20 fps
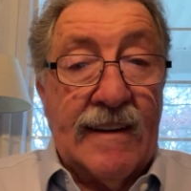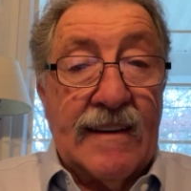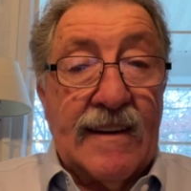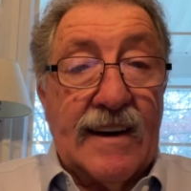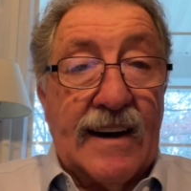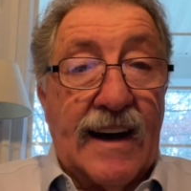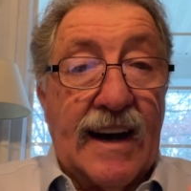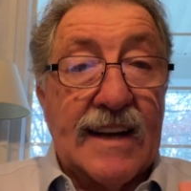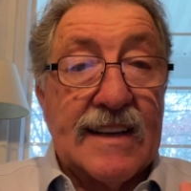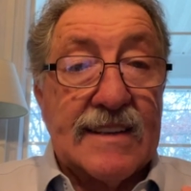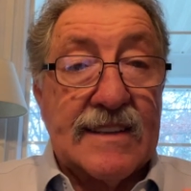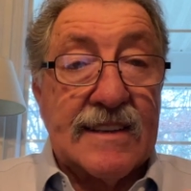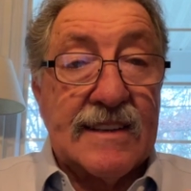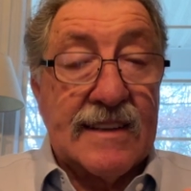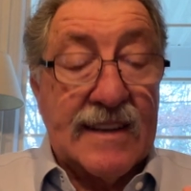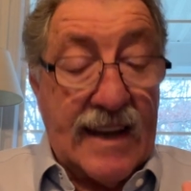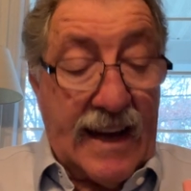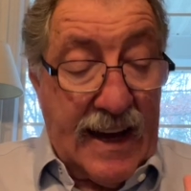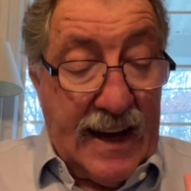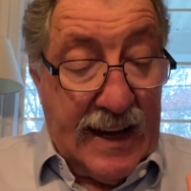
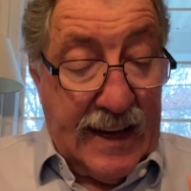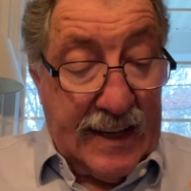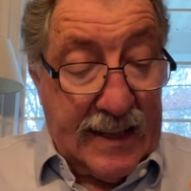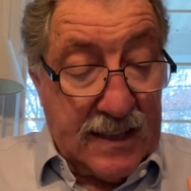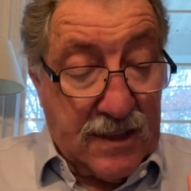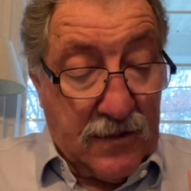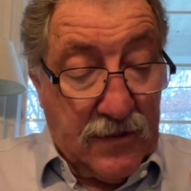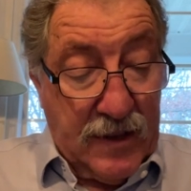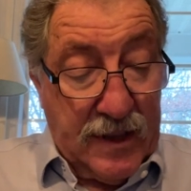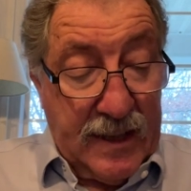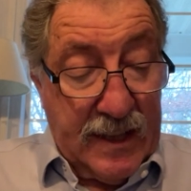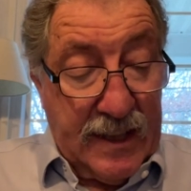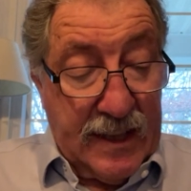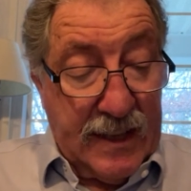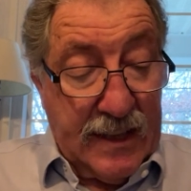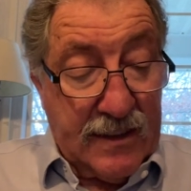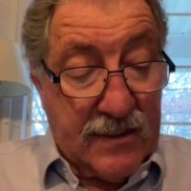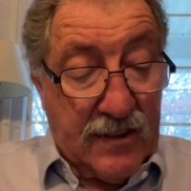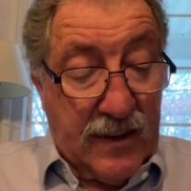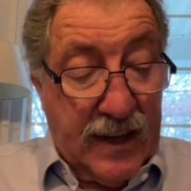And as
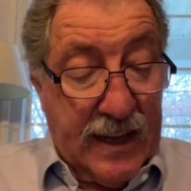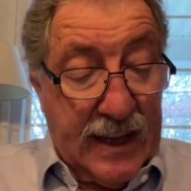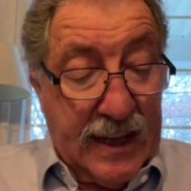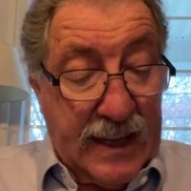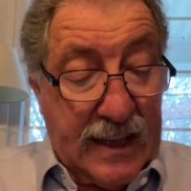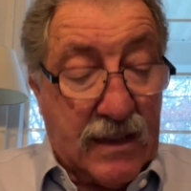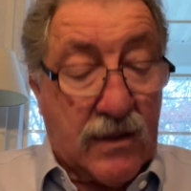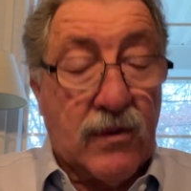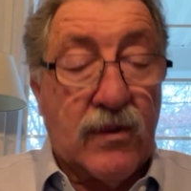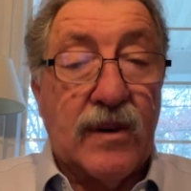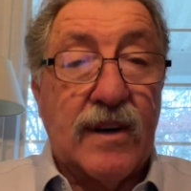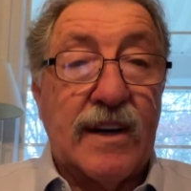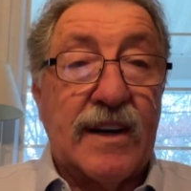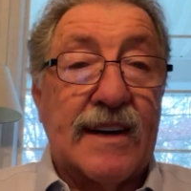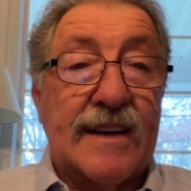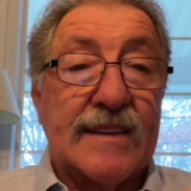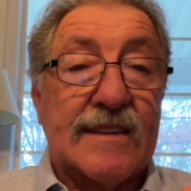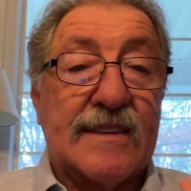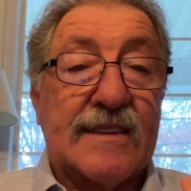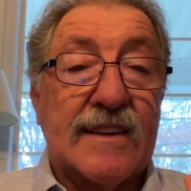we drink,
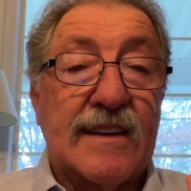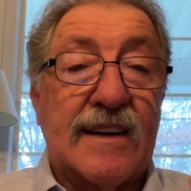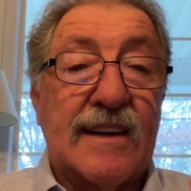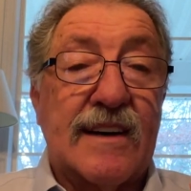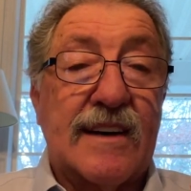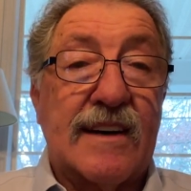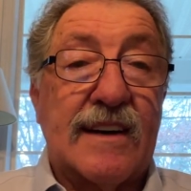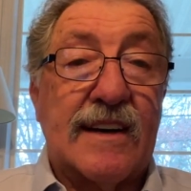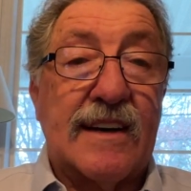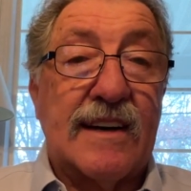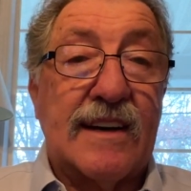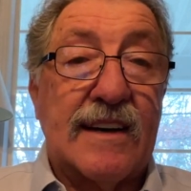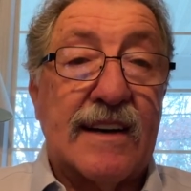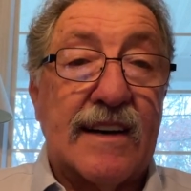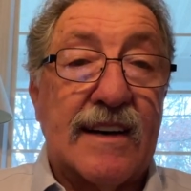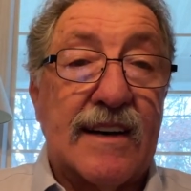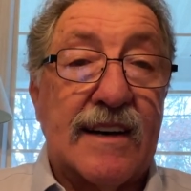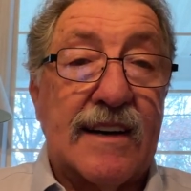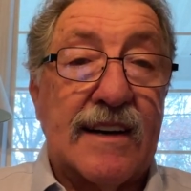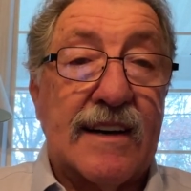we
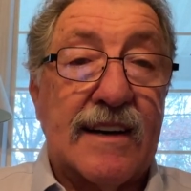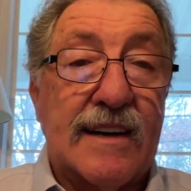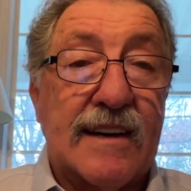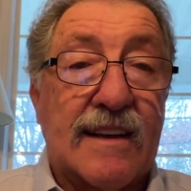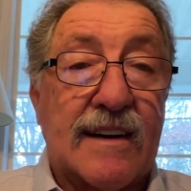see